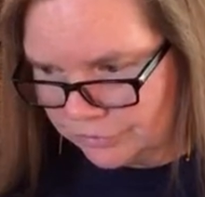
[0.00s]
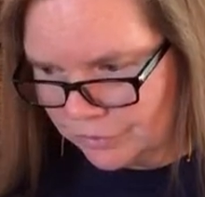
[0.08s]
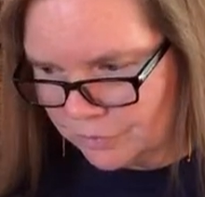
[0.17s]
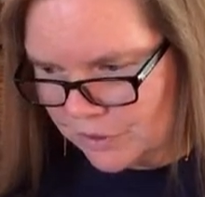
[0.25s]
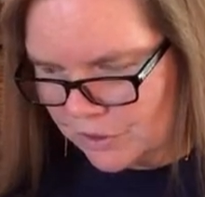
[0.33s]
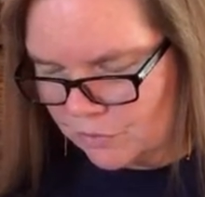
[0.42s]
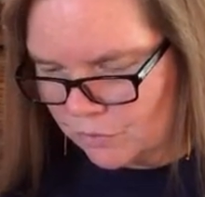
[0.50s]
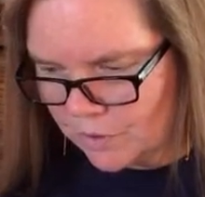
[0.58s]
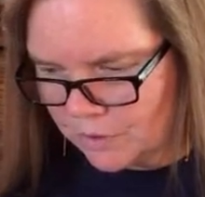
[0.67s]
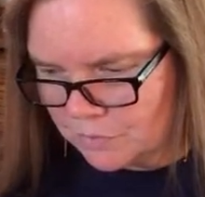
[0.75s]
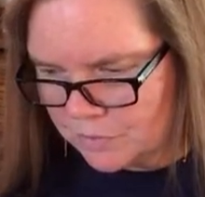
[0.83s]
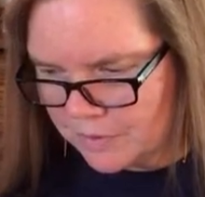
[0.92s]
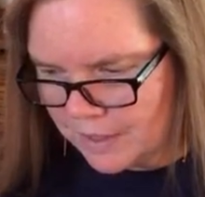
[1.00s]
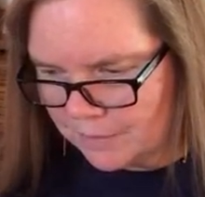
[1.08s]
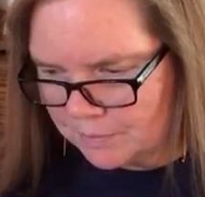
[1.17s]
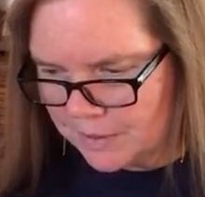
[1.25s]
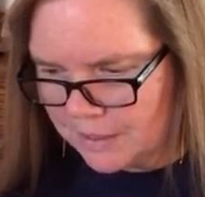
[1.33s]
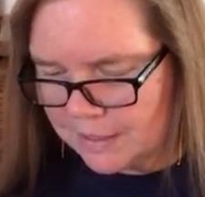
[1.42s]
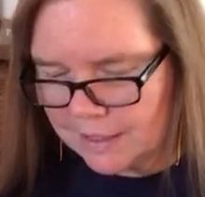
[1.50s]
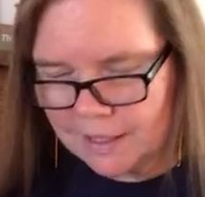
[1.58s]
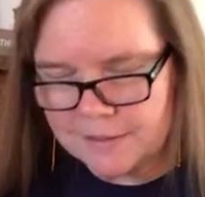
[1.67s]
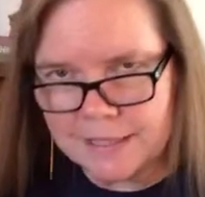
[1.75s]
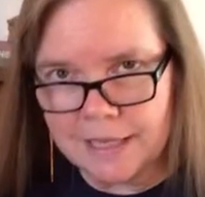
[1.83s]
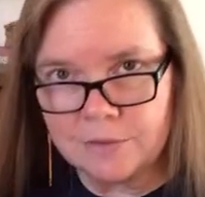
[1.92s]
Which one would that be?
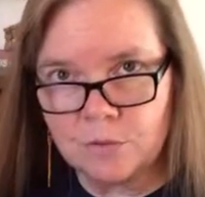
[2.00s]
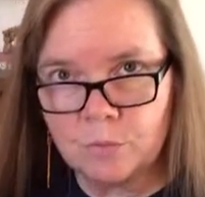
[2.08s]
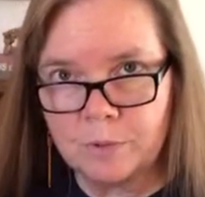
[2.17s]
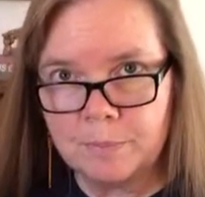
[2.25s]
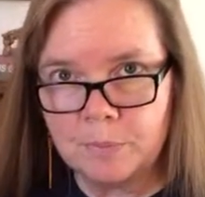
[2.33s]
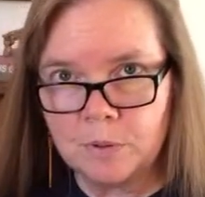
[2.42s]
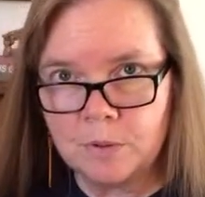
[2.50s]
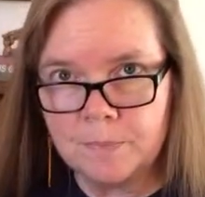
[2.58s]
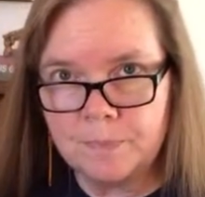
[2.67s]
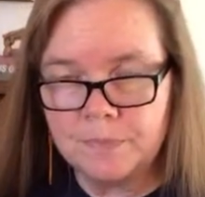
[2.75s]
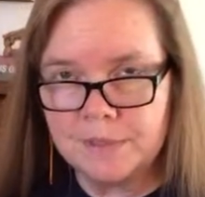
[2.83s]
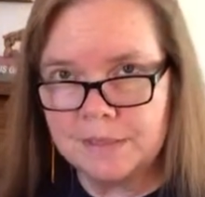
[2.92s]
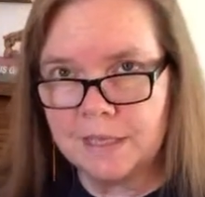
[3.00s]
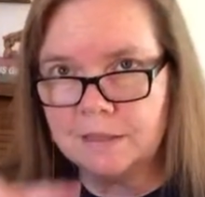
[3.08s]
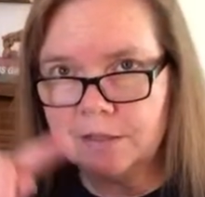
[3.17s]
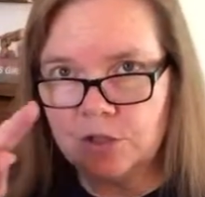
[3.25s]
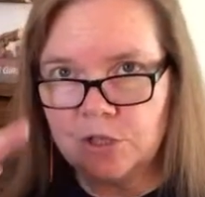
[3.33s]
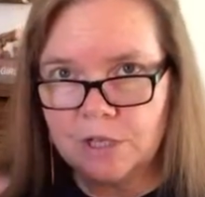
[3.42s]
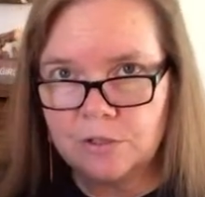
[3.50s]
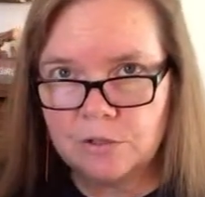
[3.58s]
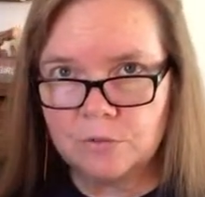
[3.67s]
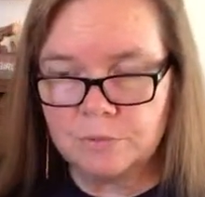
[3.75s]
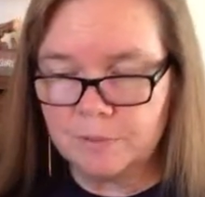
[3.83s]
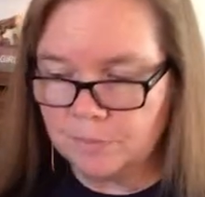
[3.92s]
Is that the ripple? Is that the
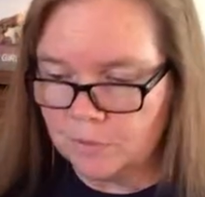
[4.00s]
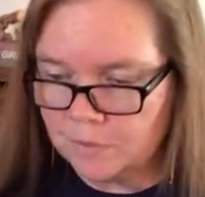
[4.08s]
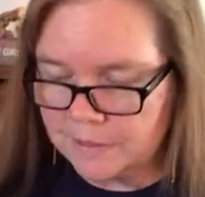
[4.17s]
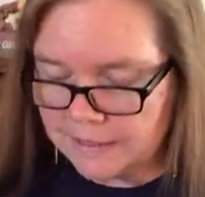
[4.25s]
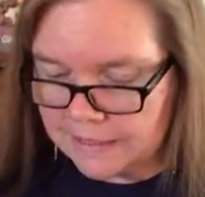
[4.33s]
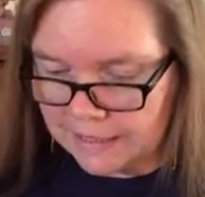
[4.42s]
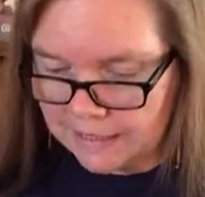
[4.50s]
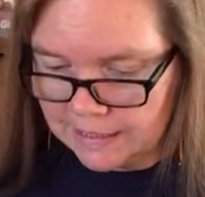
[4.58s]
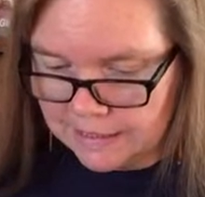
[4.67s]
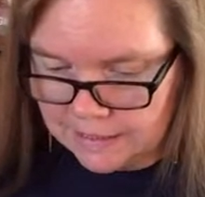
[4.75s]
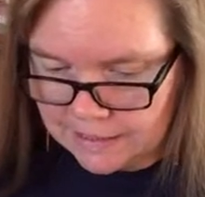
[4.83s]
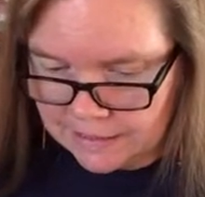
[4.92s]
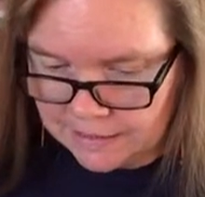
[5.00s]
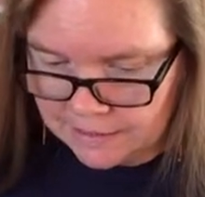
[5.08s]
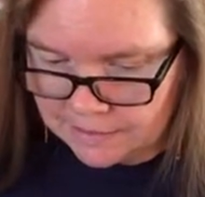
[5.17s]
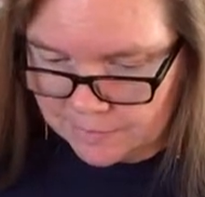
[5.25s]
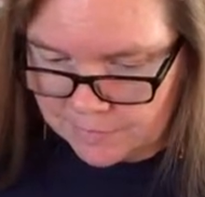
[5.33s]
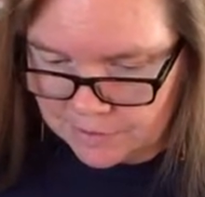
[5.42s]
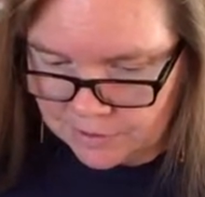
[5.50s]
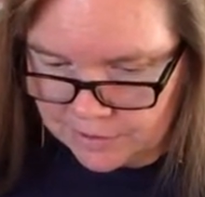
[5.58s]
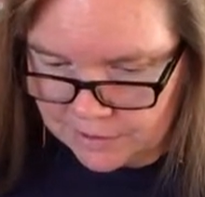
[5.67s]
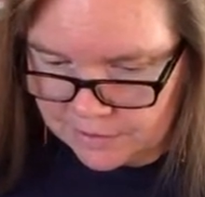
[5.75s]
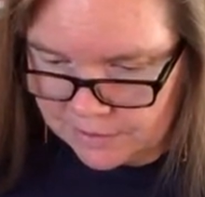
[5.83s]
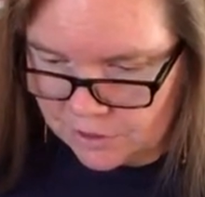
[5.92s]
gentle ripple one? Let me look
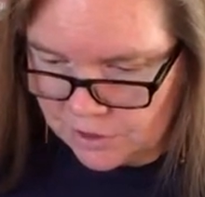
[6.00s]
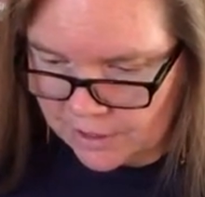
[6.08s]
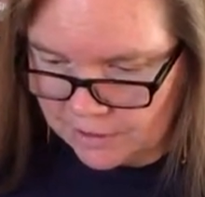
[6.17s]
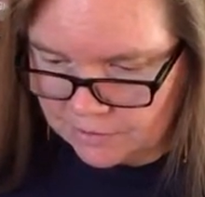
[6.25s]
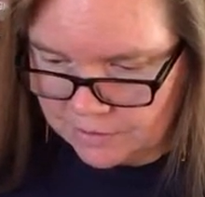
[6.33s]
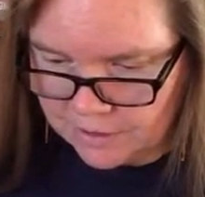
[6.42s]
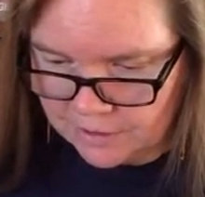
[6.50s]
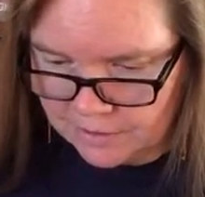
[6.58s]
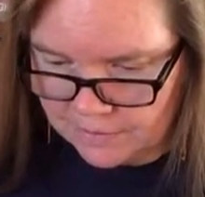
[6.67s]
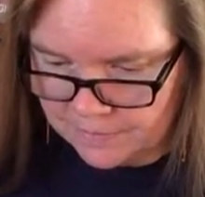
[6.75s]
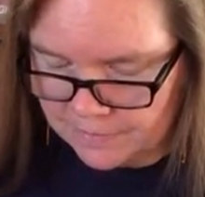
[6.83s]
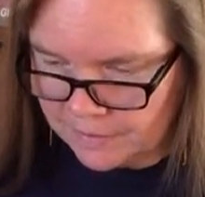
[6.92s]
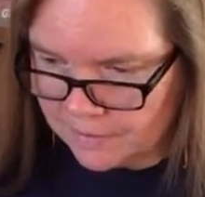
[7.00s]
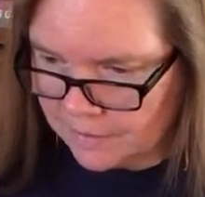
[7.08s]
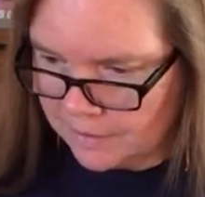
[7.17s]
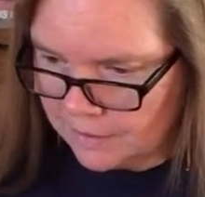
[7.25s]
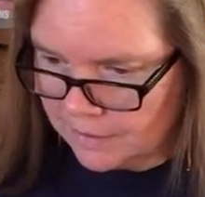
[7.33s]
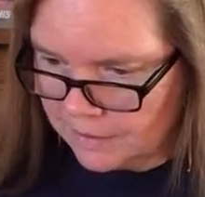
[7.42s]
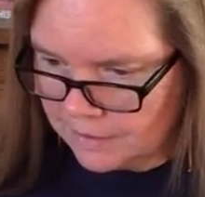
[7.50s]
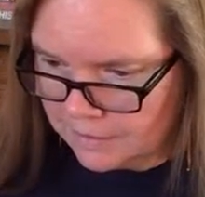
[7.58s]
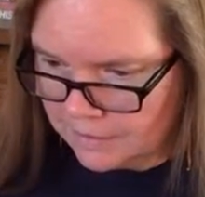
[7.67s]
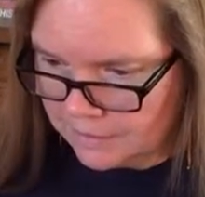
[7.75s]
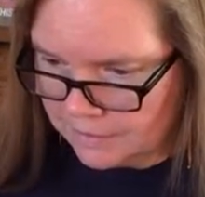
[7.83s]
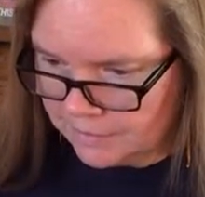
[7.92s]
at the channel here.
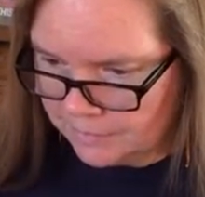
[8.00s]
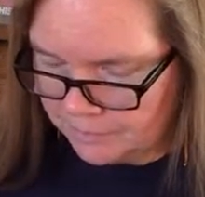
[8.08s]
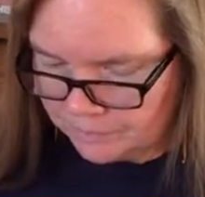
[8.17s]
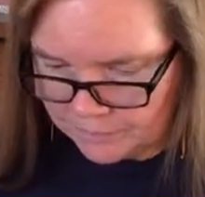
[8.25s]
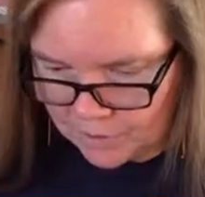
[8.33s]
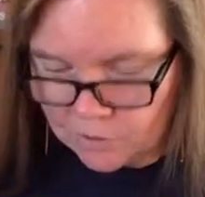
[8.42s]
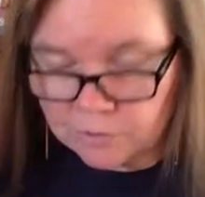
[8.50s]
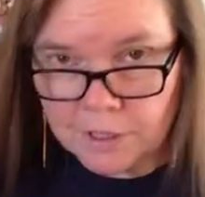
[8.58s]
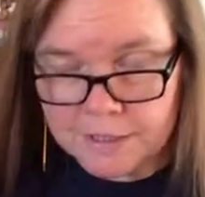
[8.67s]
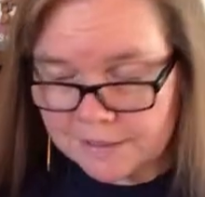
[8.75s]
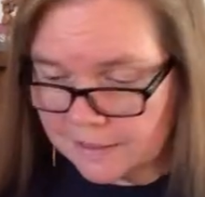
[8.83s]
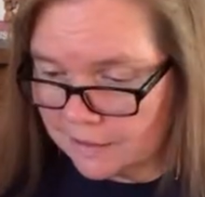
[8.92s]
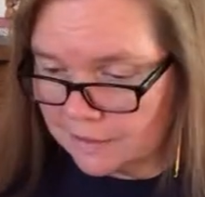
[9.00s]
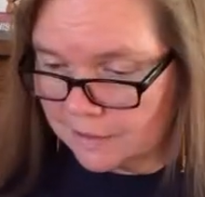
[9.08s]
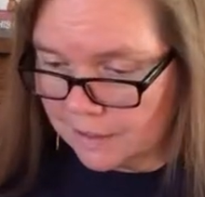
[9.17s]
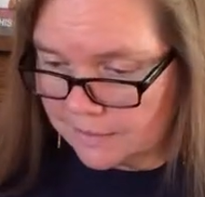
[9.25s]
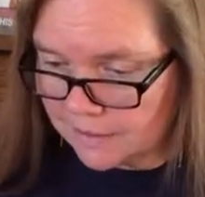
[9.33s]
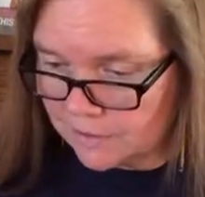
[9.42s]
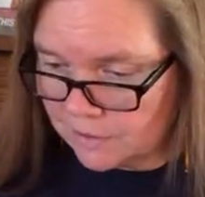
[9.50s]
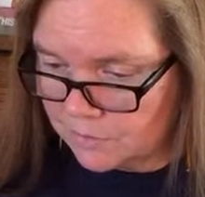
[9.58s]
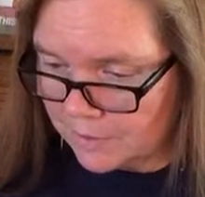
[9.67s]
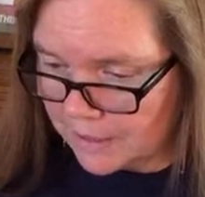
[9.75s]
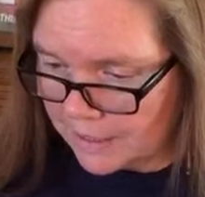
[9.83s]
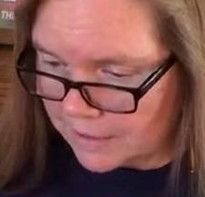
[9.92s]
Hold on a second, guys. I do
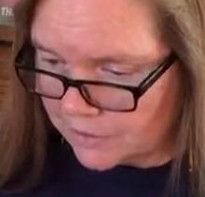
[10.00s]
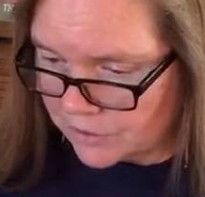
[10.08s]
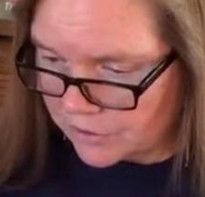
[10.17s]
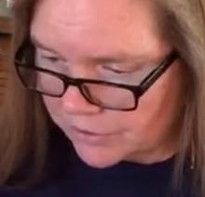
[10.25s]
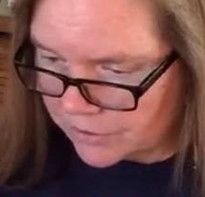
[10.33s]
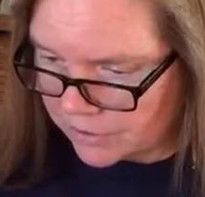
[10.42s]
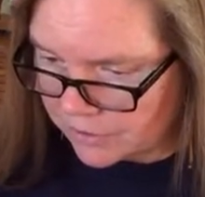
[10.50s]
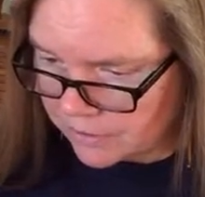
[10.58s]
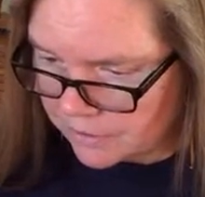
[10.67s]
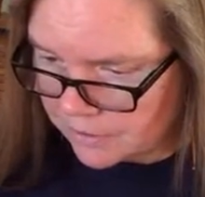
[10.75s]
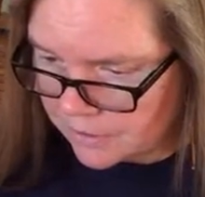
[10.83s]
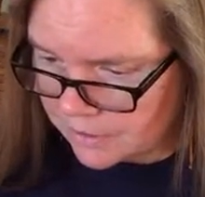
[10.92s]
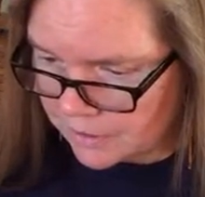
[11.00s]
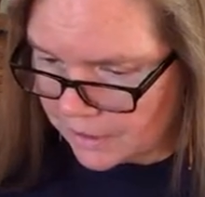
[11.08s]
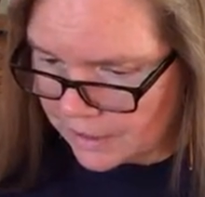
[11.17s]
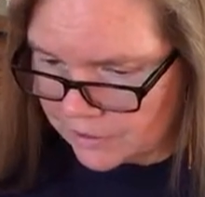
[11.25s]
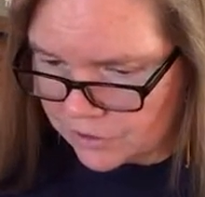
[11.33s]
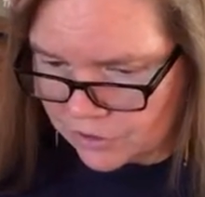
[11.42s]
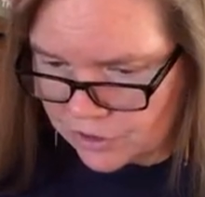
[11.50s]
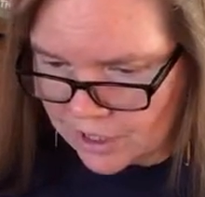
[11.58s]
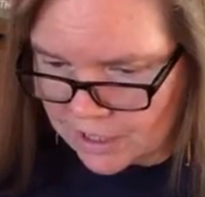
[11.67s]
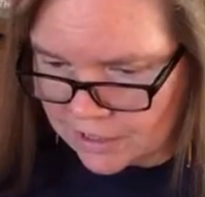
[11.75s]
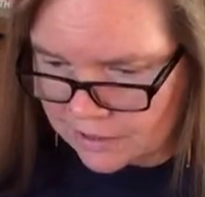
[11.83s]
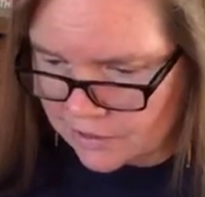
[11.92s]
want to answer
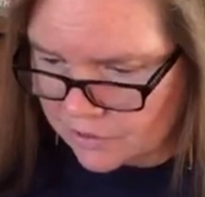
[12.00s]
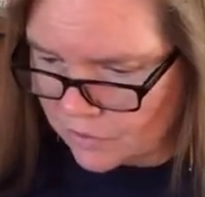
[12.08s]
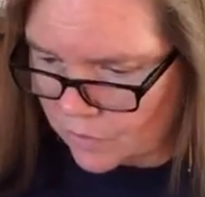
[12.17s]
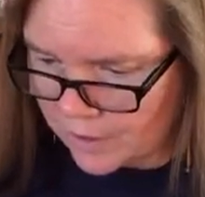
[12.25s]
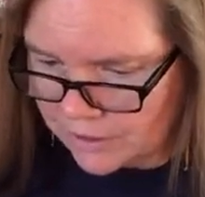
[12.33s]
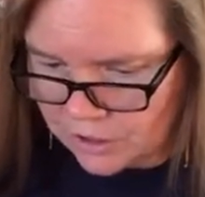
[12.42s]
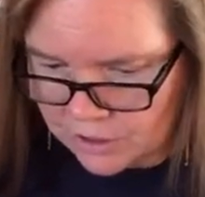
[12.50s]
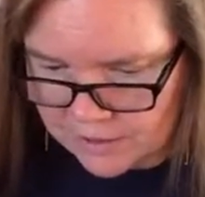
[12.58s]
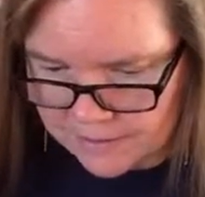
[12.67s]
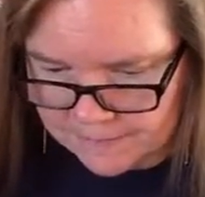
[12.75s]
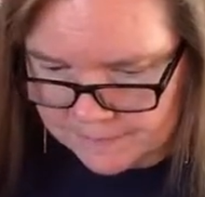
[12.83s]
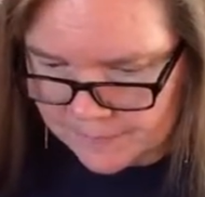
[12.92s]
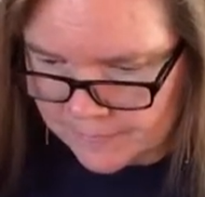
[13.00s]
Jan's question.